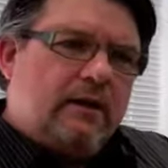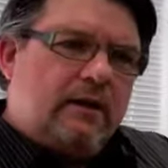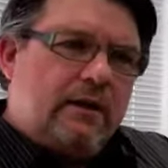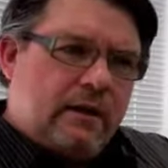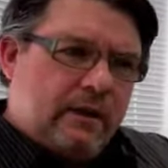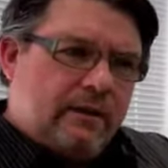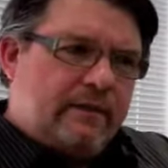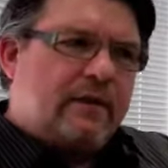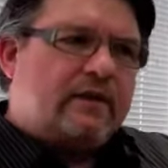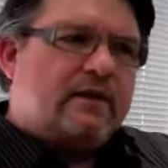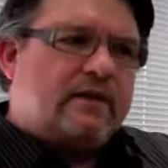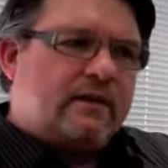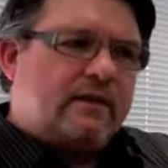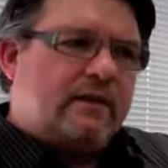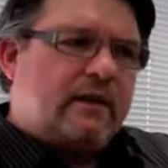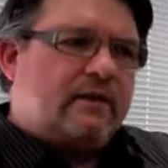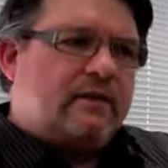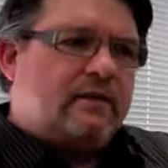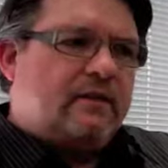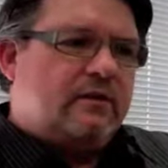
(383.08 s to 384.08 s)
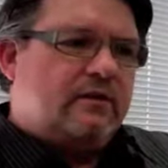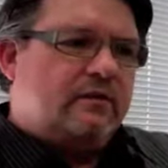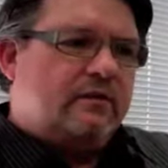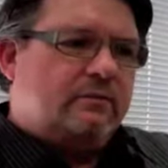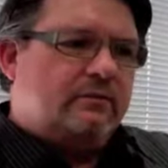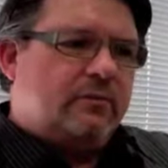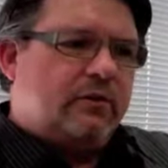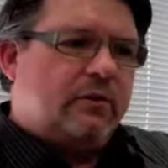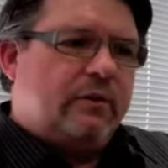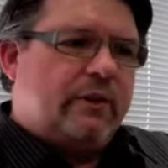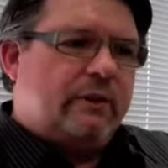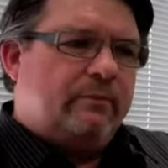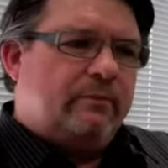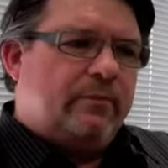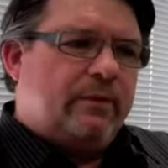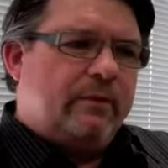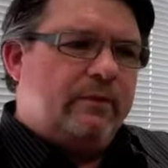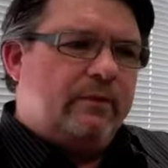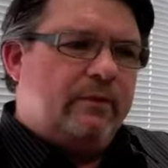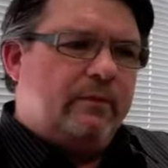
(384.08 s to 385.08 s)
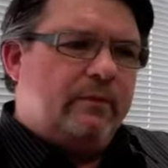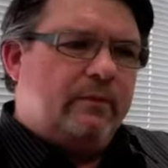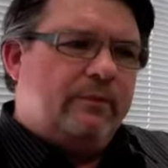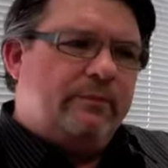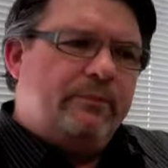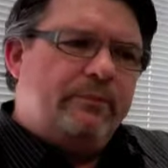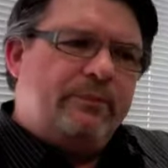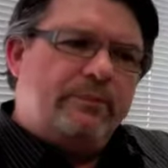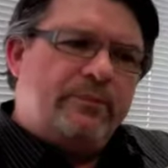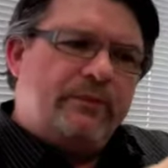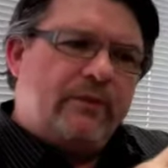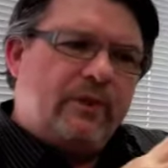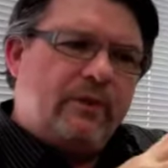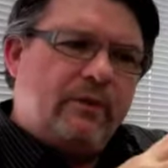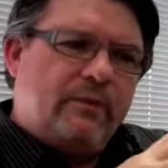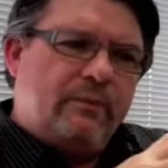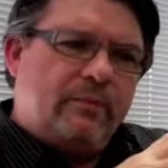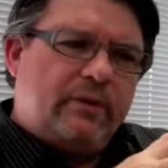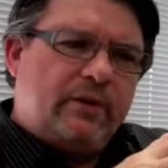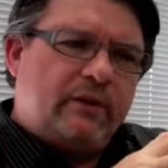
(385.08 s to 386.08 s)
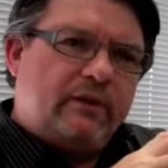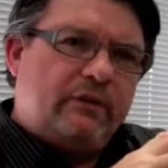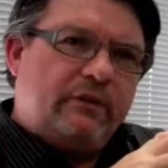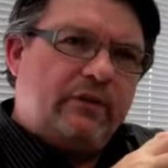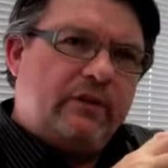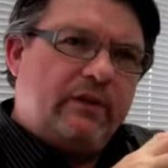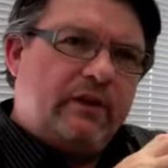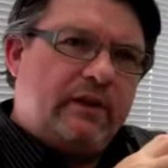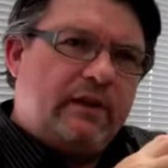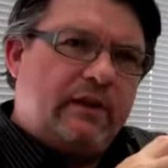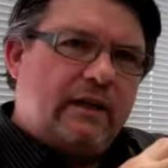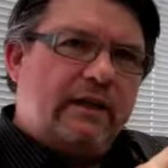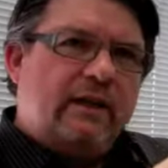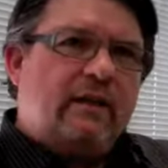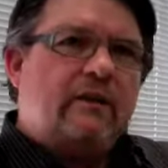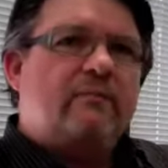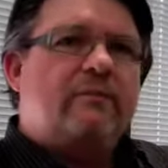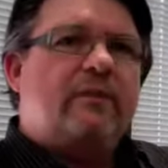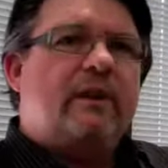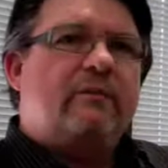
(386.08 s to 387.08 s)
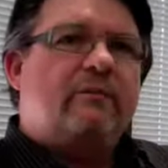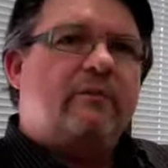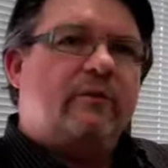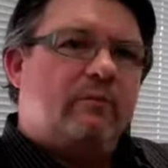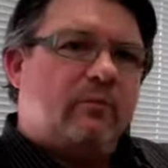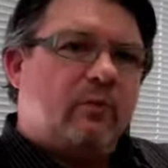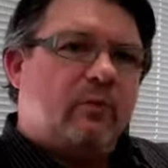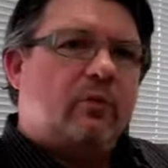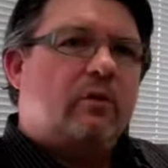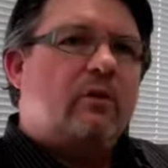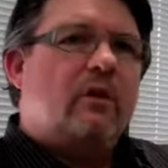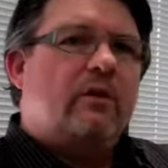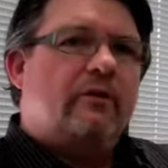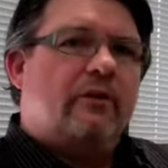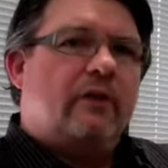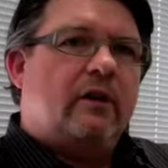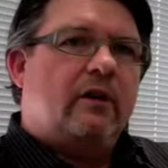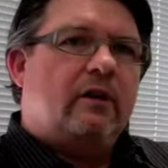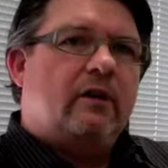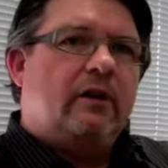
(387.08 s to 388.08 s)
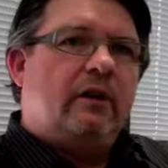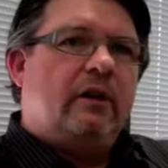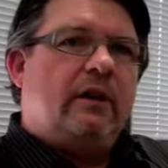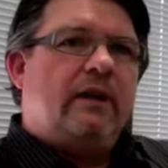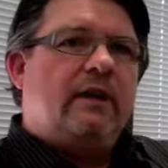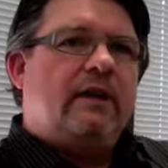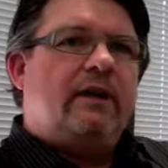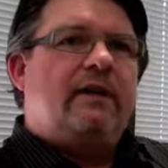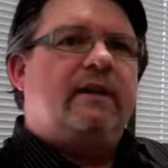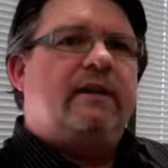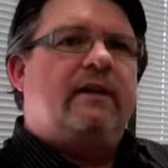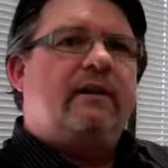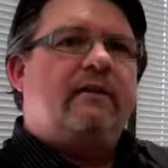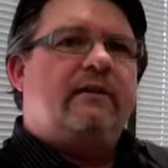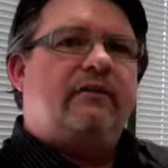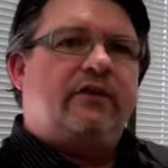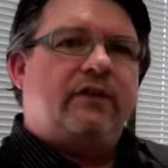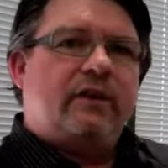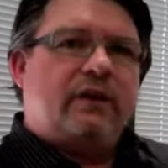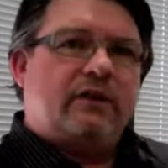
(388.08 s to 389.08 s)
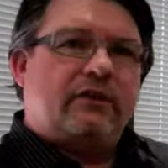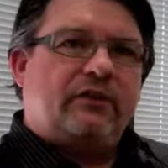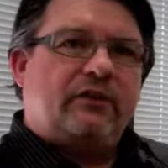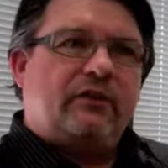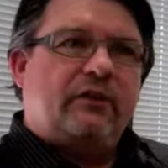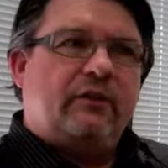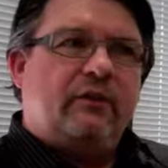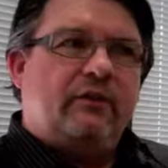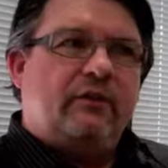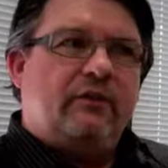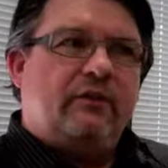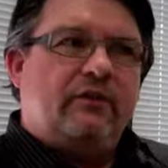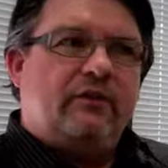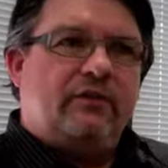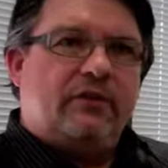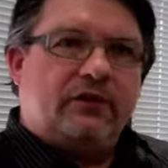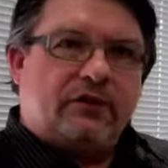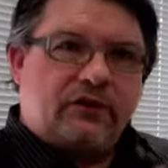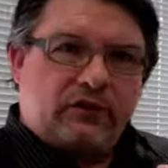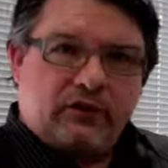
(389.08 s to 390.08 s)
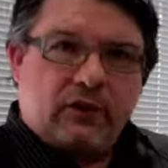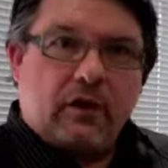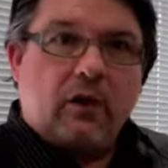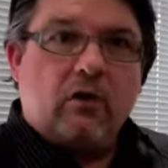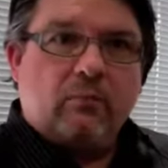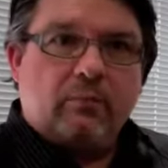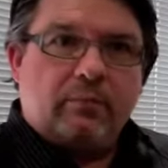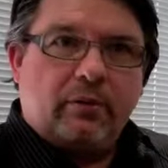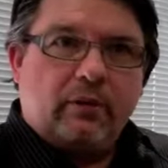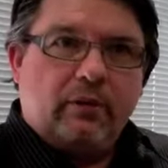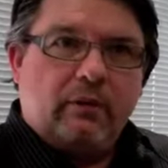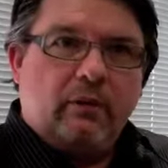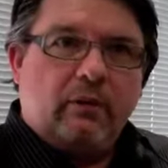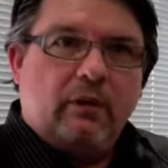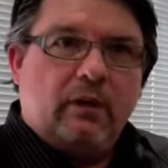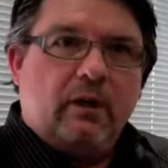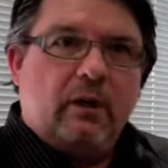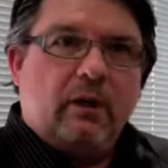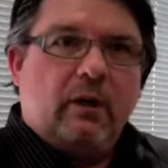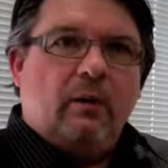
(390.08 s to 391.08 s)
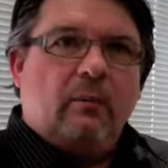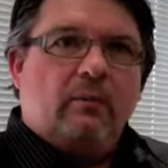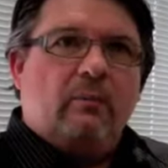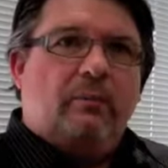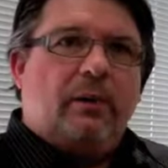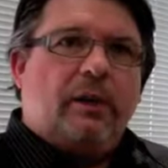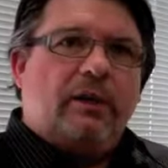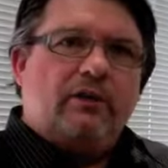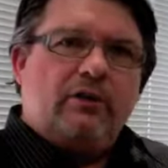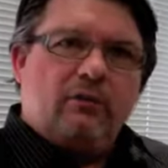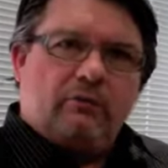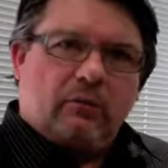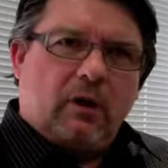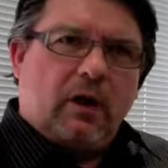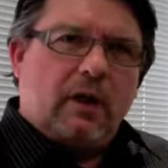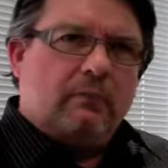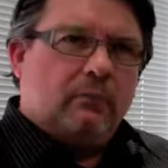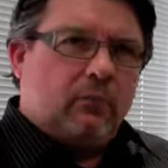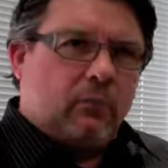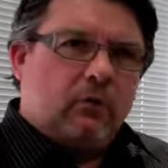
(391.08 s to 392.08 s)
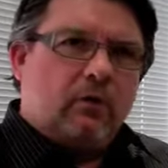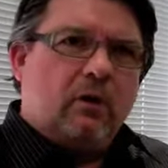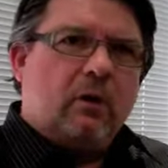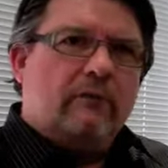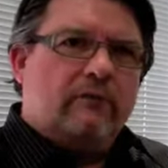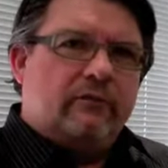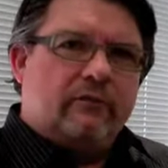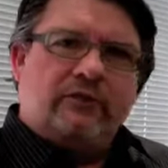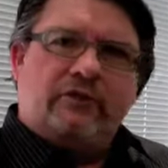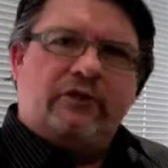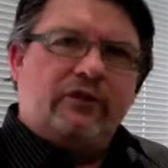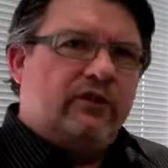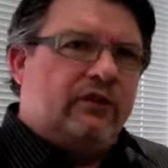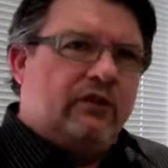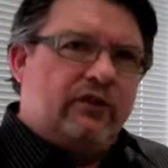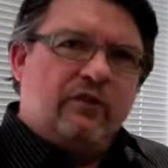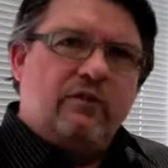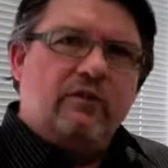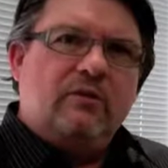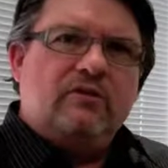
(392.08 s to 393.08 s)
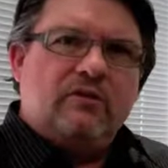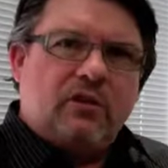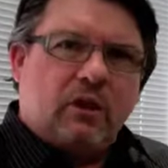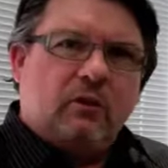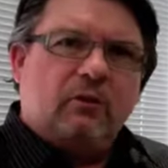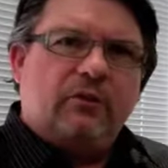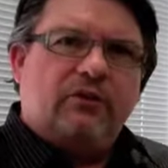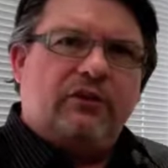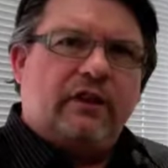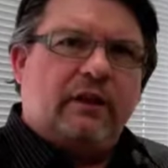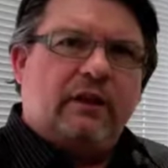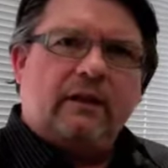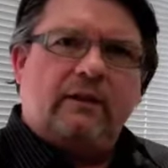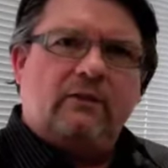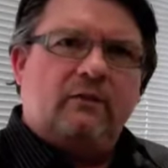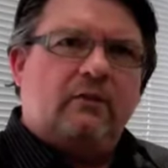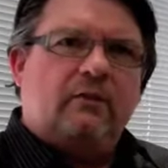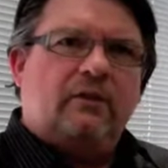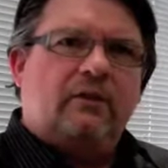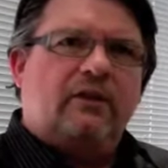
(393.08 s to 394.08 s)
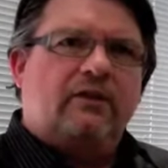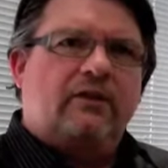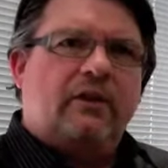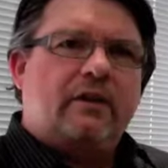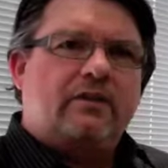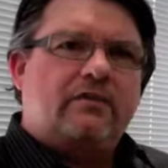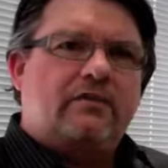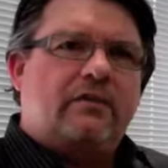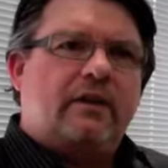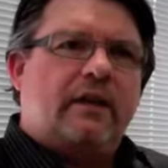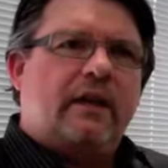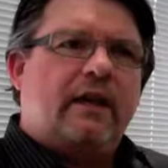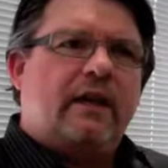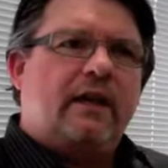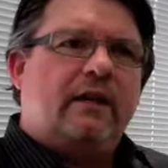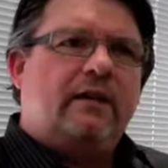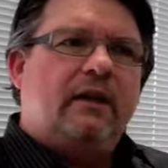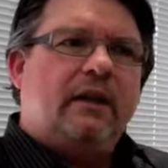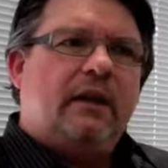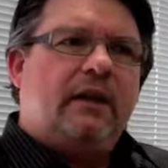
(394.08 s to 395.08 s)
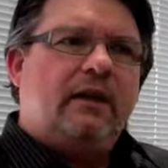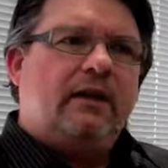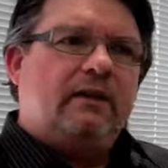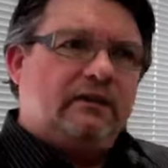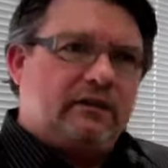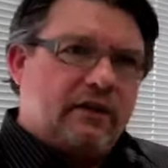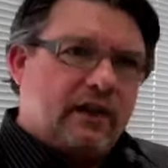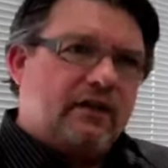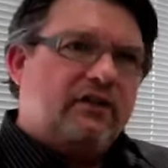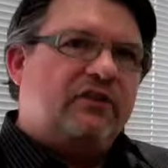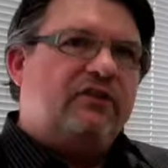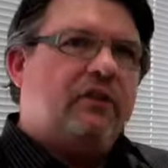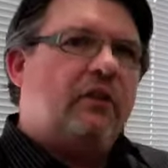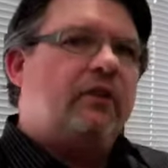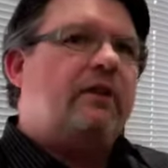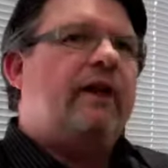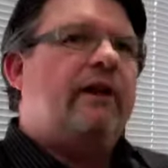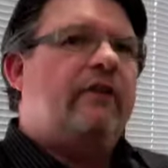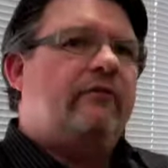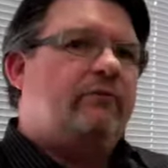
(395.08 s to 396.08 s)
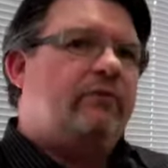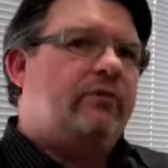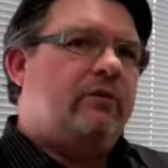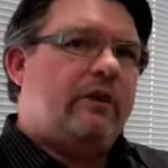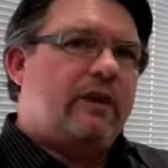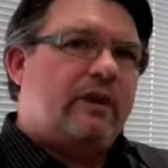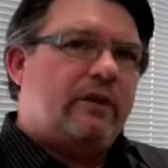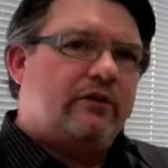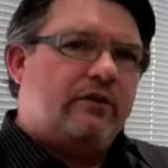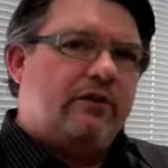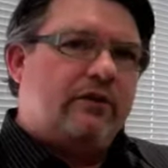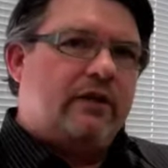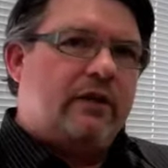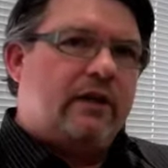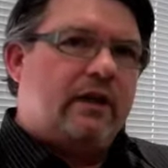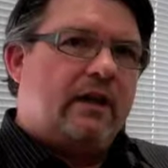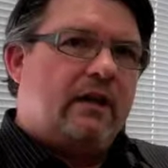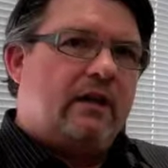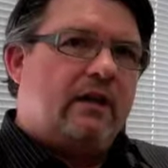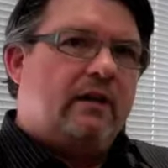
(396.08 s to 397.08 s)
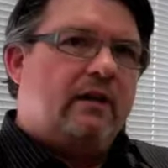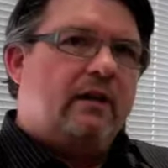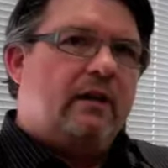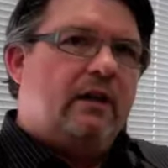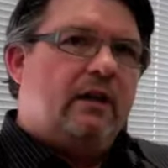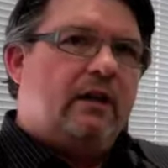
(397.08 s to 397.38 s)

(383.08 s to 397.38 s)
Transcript: Yeah, that's a good point, because getting in bed with Moreover gives us the scope. But you're right, Moreover is this huge wholesaling organisation, and it does not have products that are